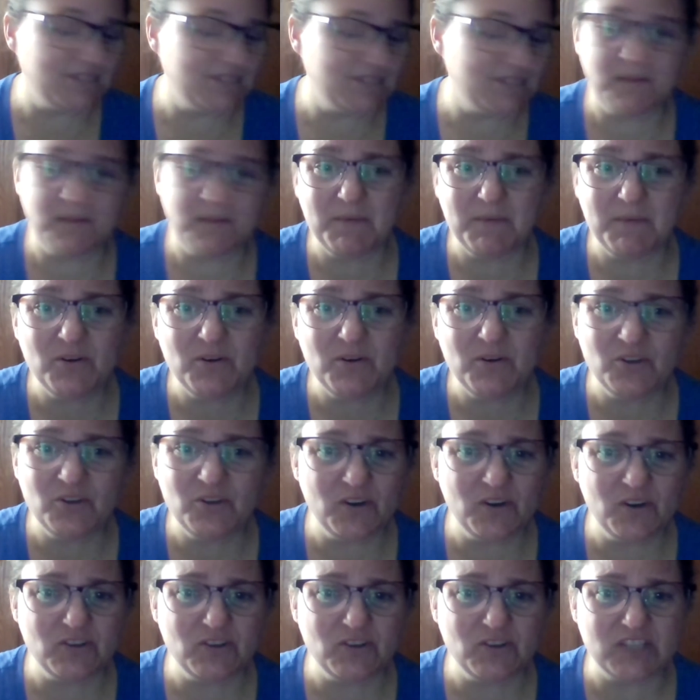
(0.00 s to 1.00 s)
People don't
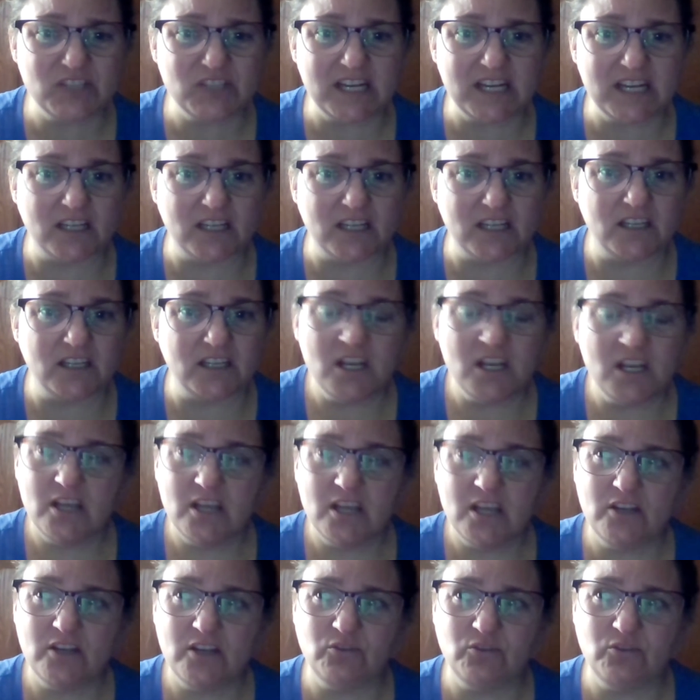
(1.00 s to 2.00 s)
understand.
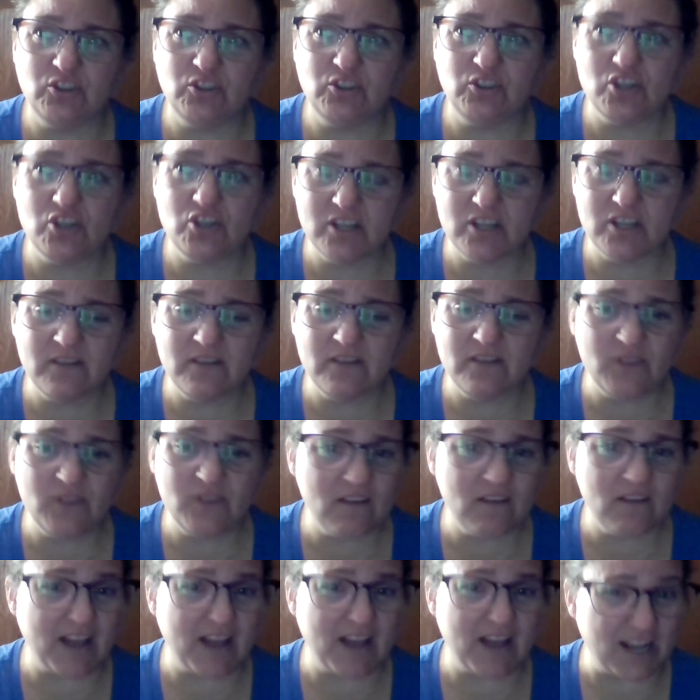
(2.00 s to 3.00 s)
Usually if you
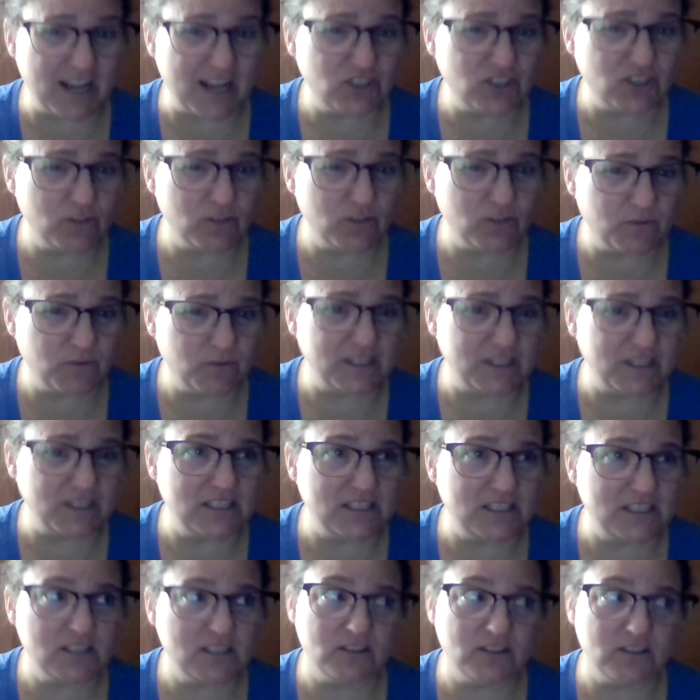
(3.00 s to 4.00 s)
have
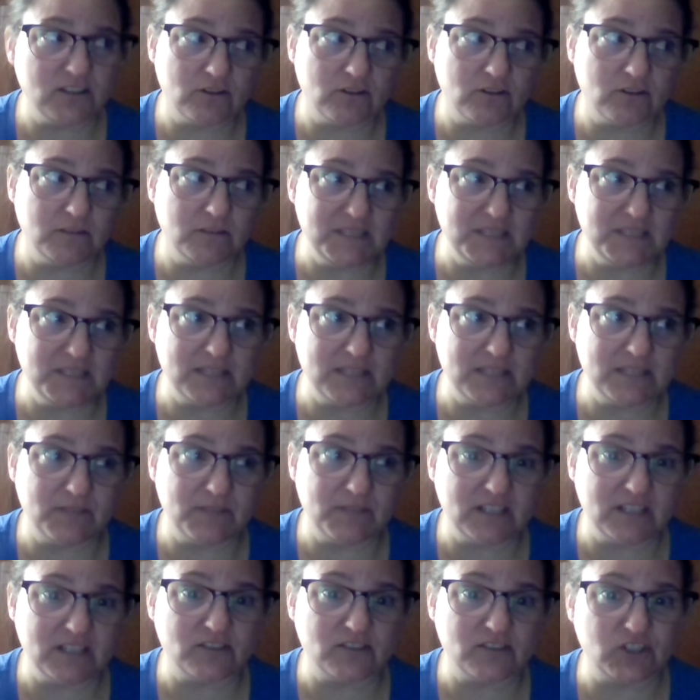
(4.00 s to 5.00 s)
gastroparesis, there could be something
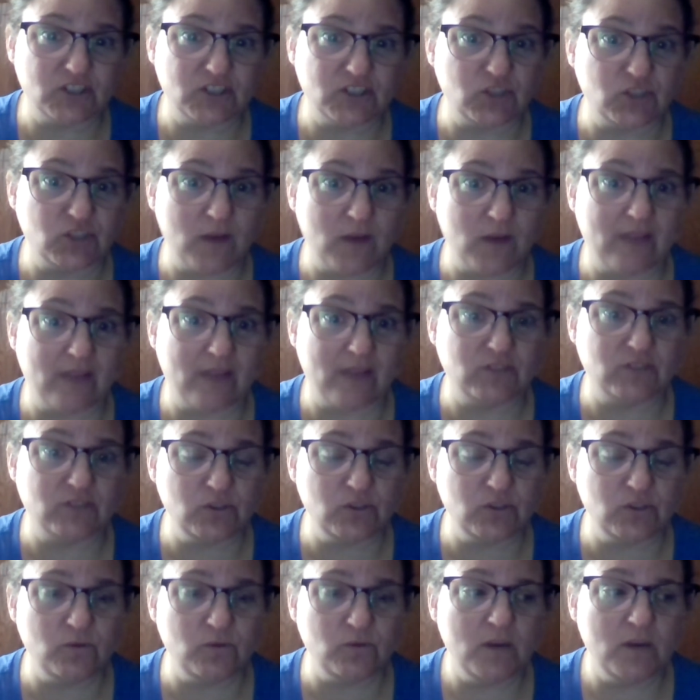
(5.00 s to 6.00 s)
else that you have
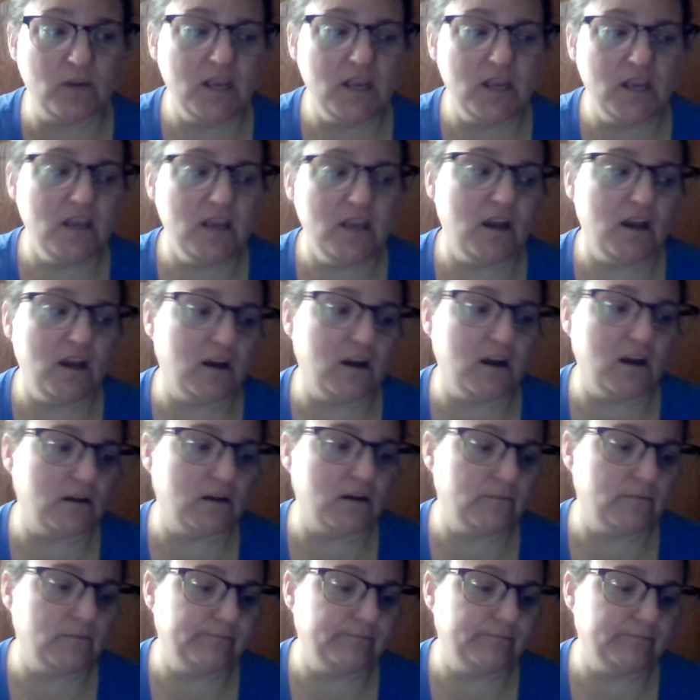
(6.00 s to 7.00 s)
too.
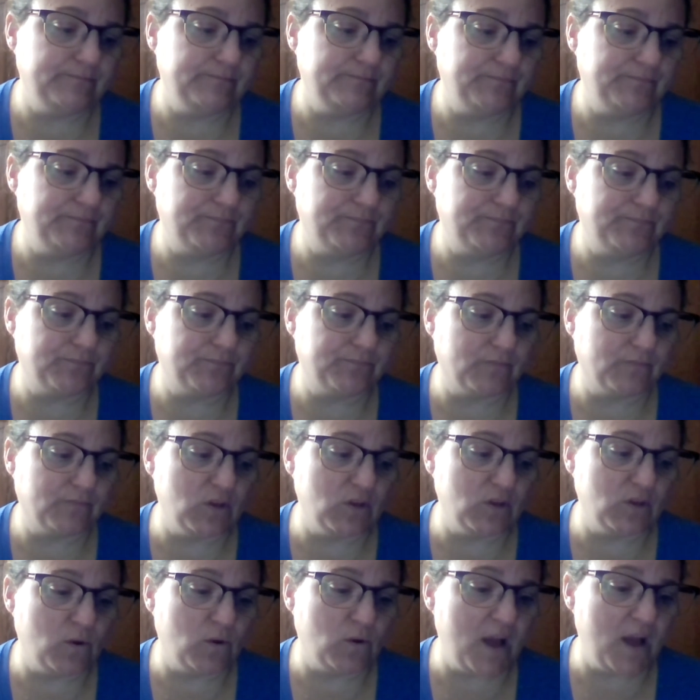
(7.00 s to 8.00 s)
I
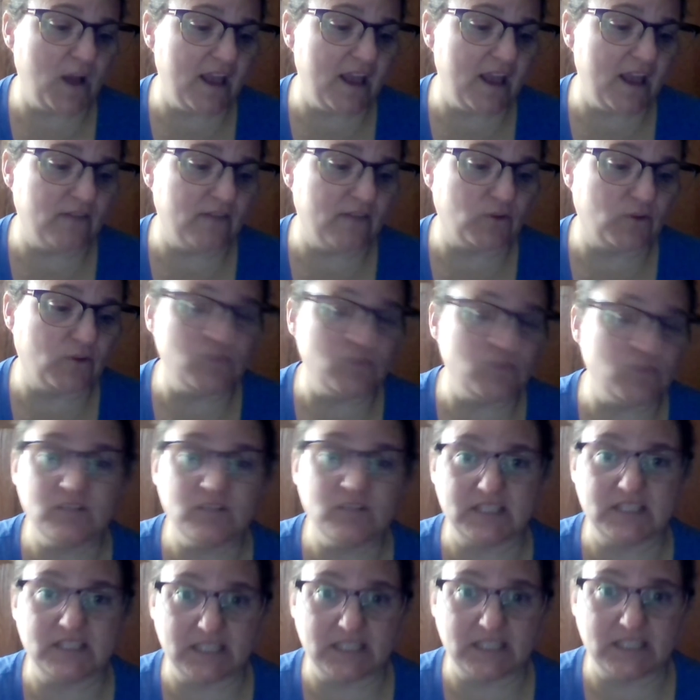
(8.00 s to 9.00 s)
have Crohn's
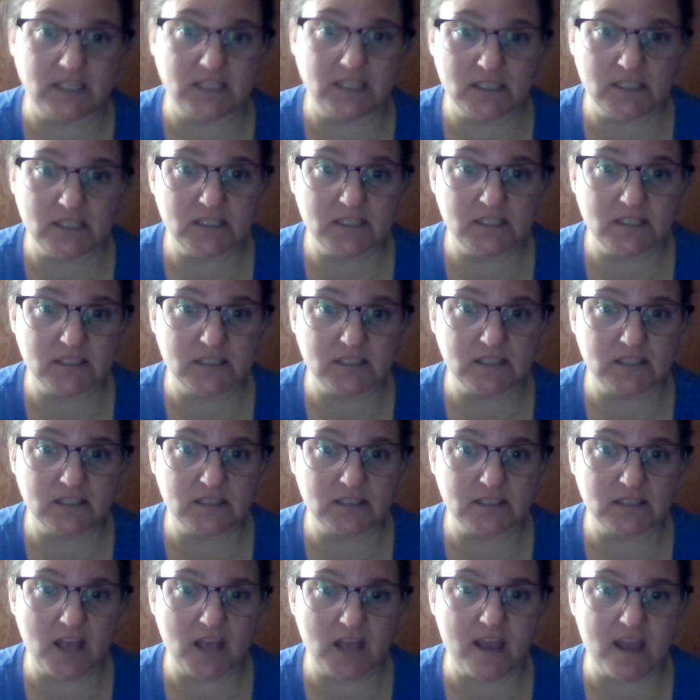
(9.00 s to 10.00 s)

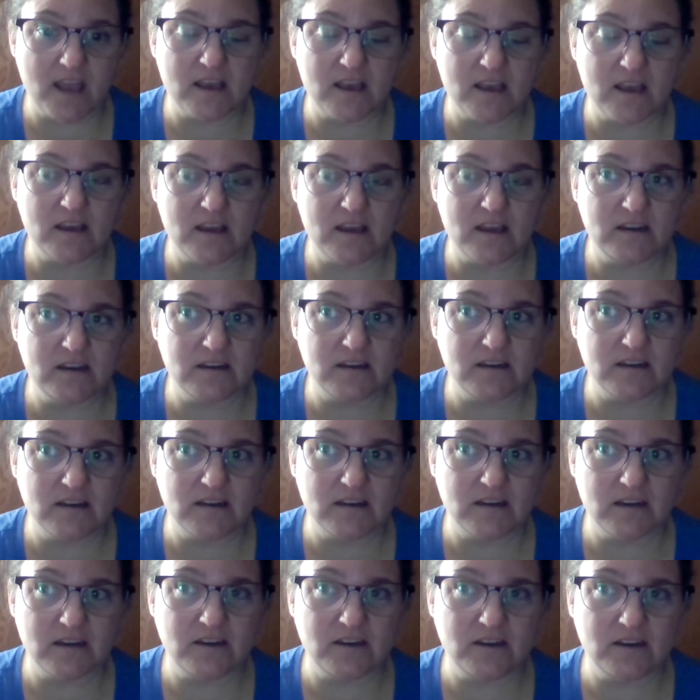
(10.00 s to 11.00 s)
disease, and,
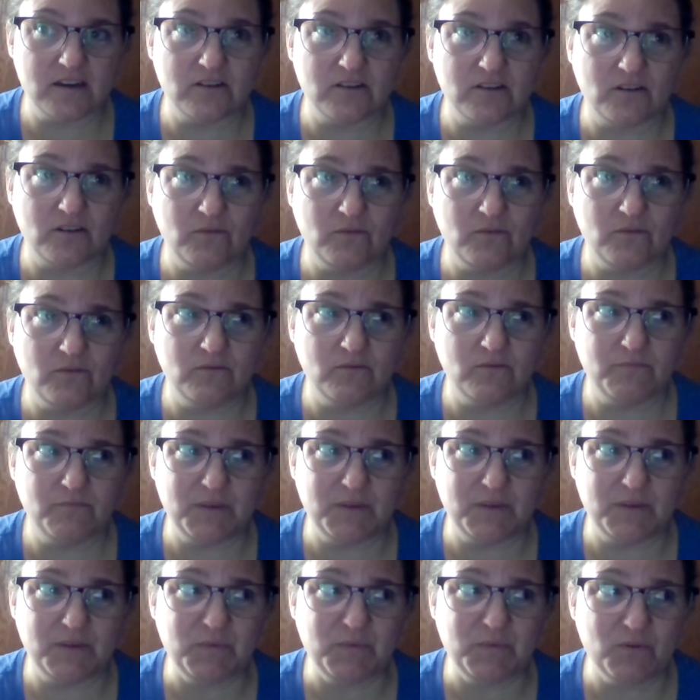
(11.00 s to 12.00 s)

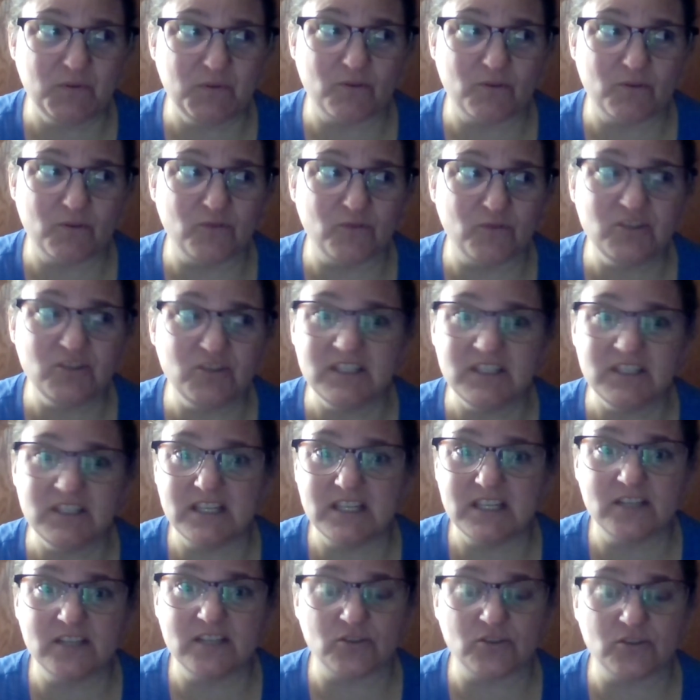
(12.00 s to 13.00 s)
people with Crohn's
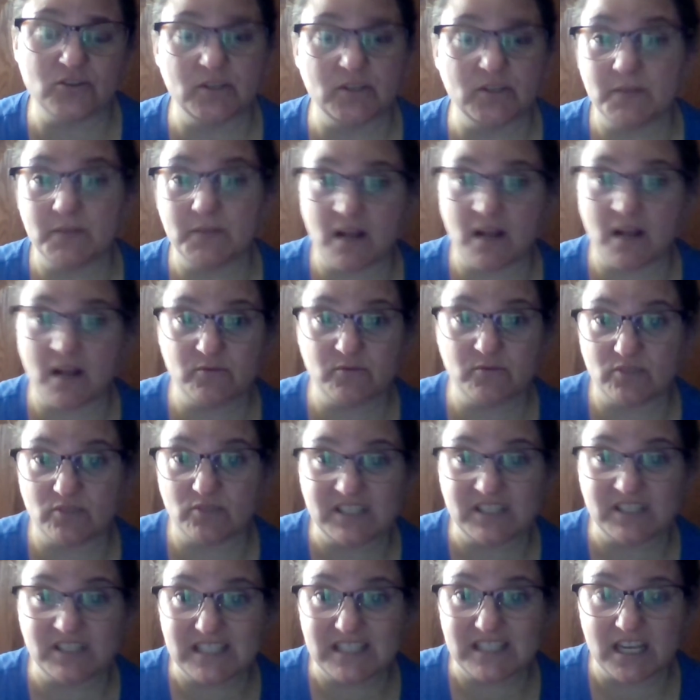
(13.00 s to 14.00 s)
disease are sometimes
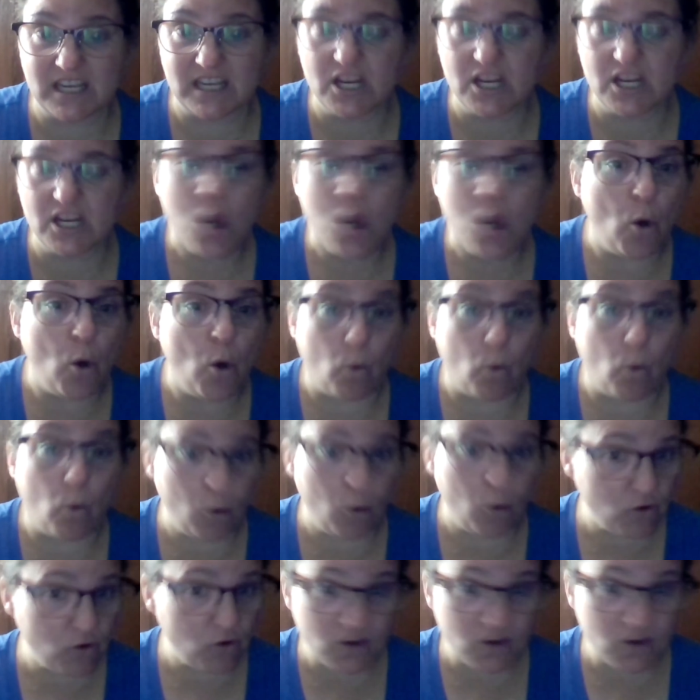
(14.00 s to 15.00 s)
really skinny,
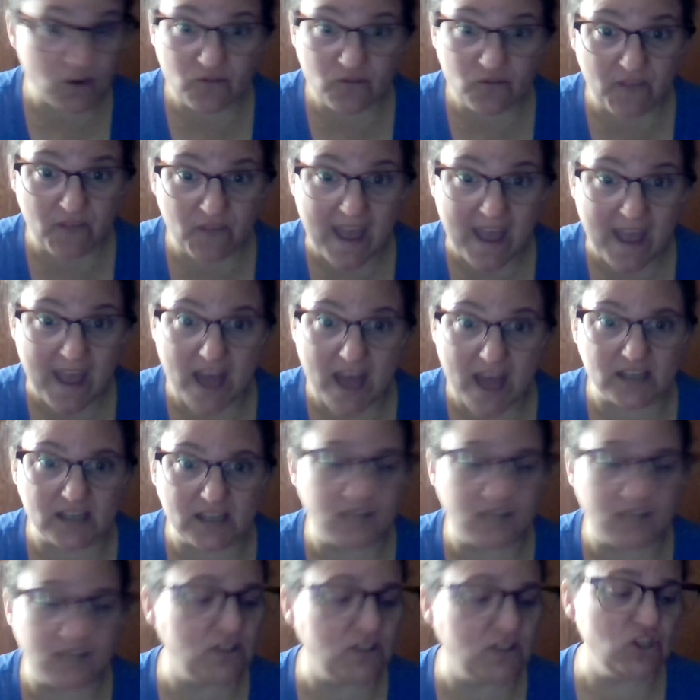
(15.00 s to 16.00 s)
or they're fat.
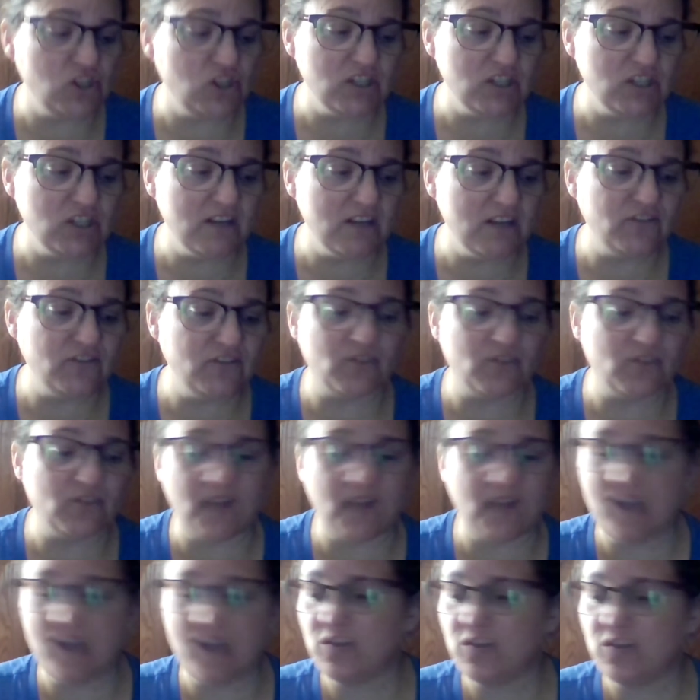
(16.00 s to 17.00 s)
And usually if they're
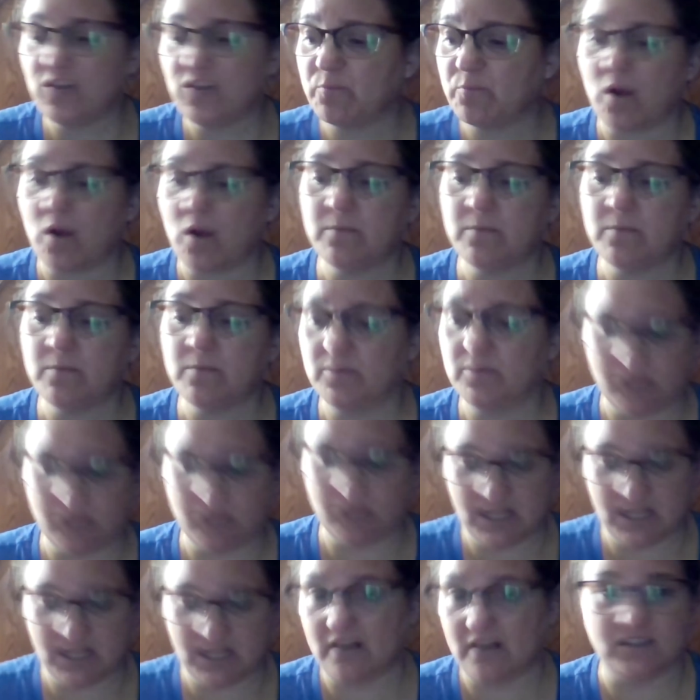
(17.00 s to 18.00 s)
fat, they're
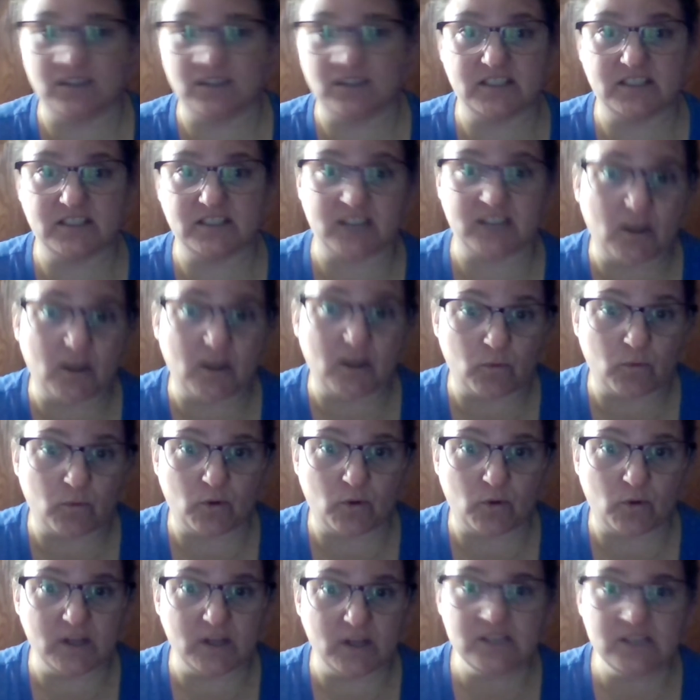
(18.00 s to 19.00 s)
probably on
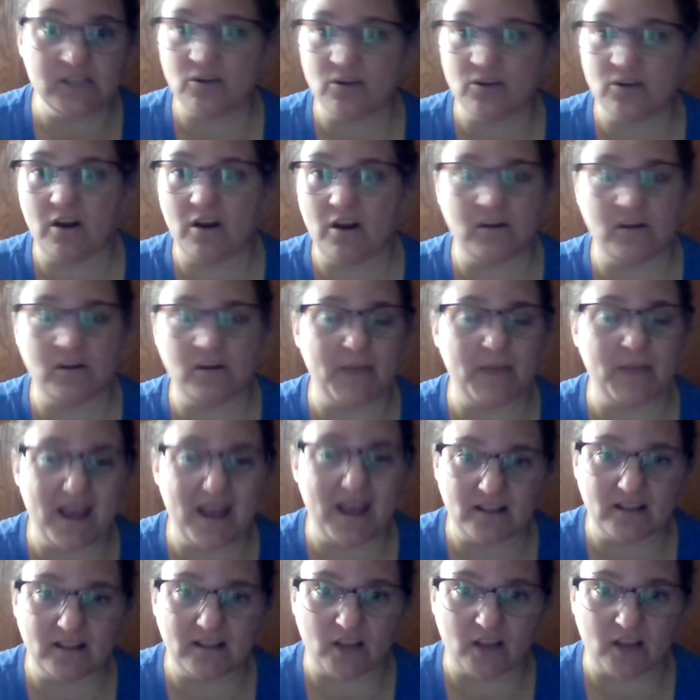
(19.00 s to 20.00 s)
steroids or on a
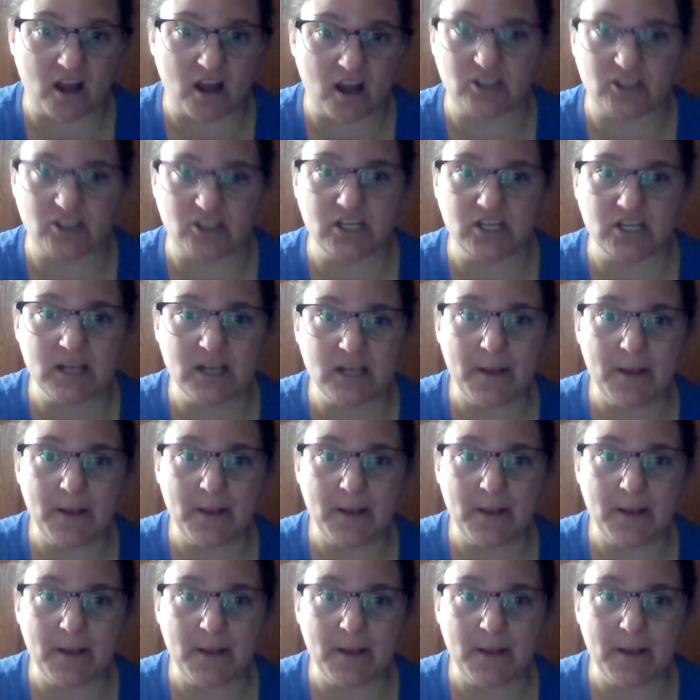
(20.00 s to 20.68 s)
biologic.